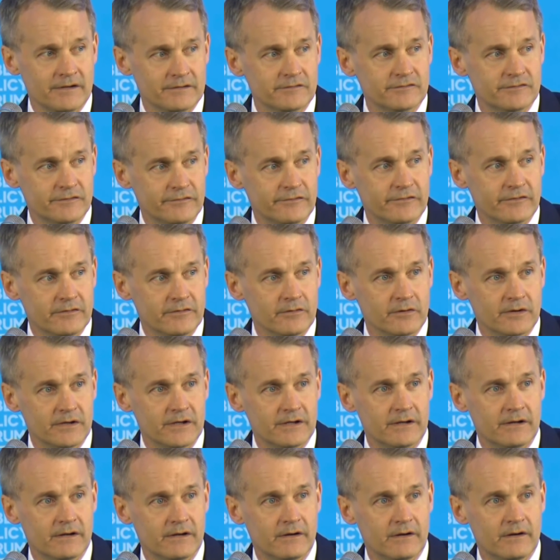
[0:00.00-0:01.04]
energy security.
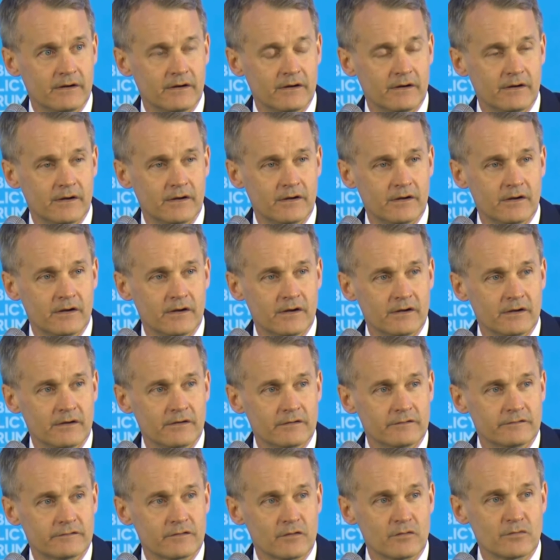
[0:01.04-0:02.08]

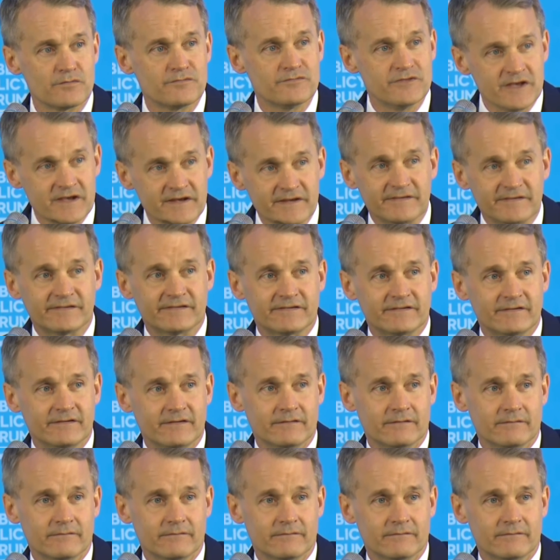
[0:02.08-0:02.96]
So this